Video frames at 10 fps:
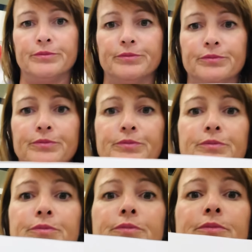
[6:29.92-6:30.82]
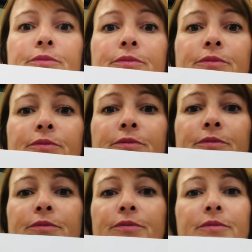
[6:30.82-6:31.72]

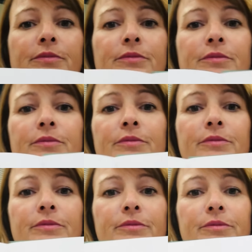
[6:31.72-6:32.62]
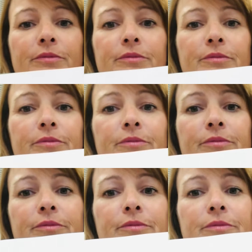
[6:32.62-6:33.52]

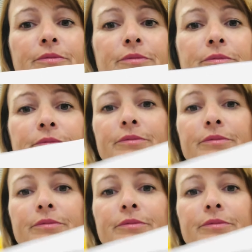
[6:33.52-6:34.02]
(no one is talking)